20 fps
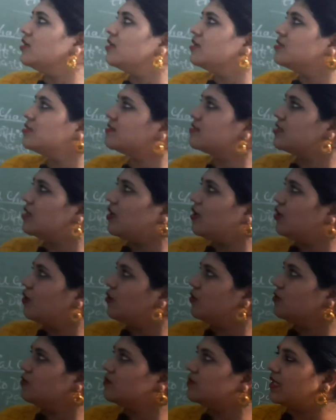
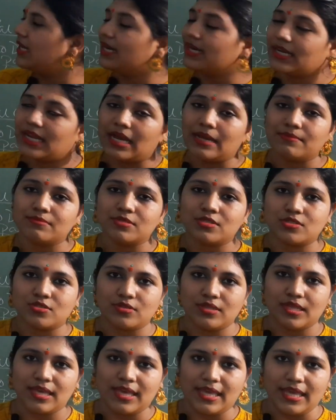So that comes
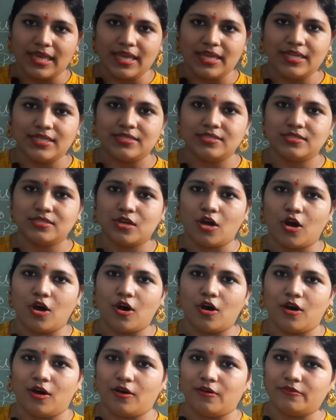to the end
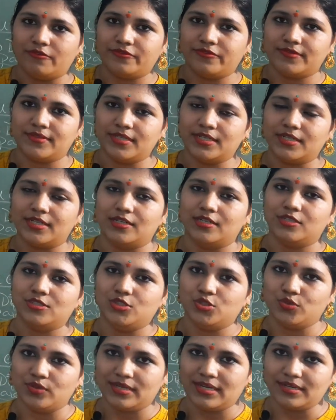of
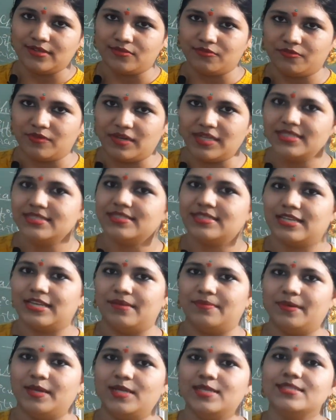the unit 1
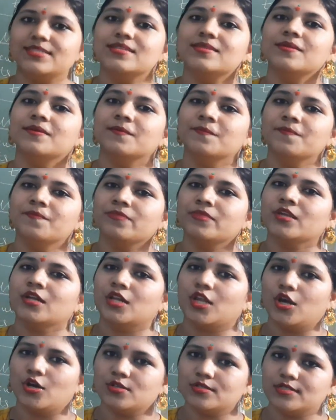syllabus.
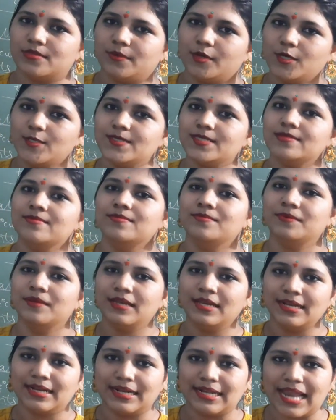Close the books,
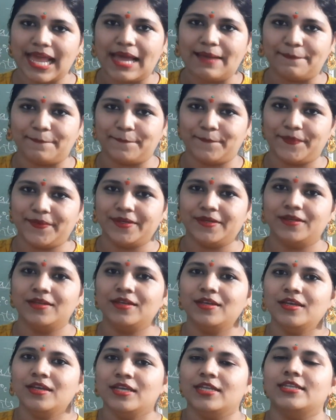clap.
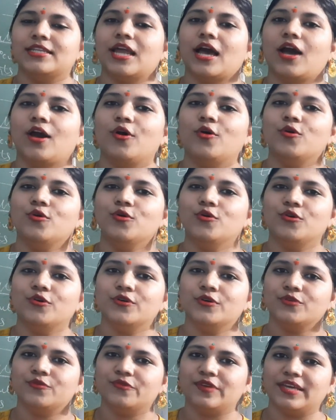
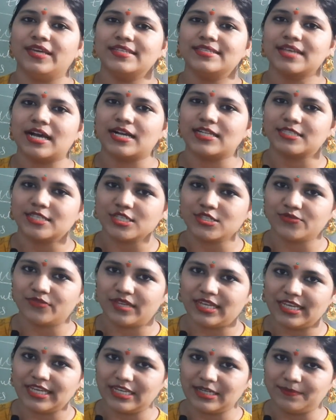Now we
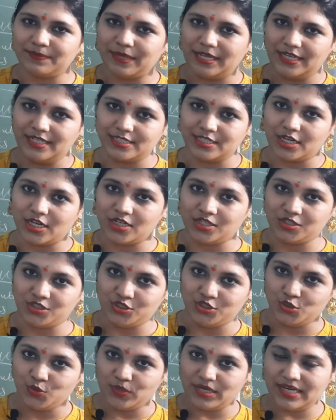successfully completed
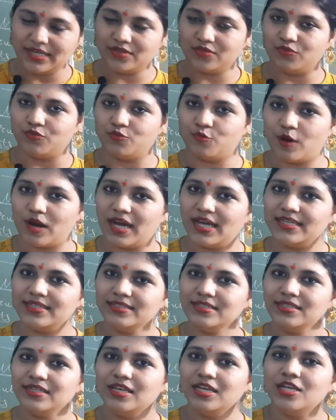unit
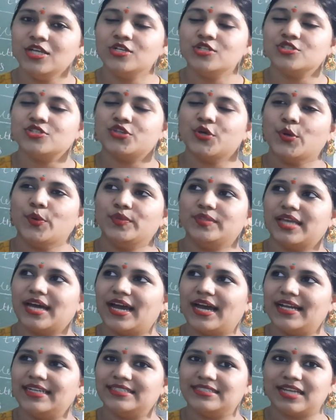1, so
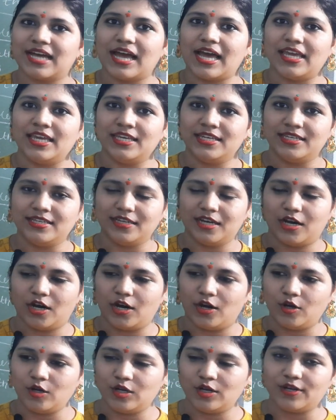that I
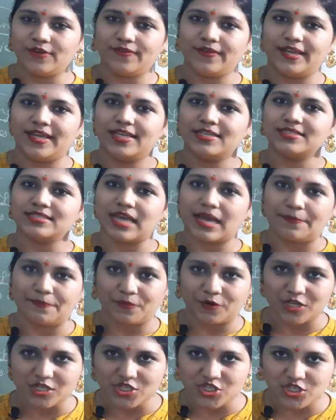always
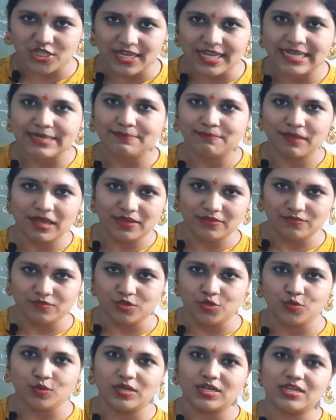appreciate my
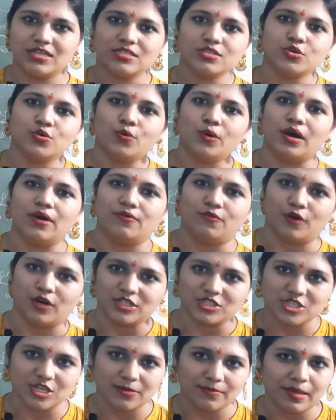viewers who are
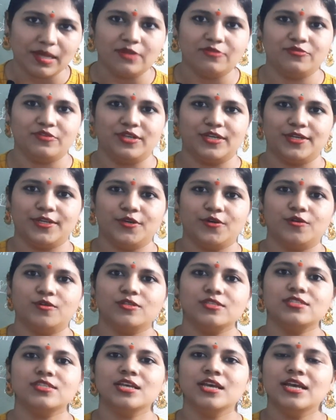watching my
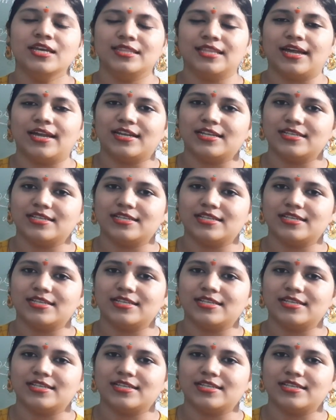videos. That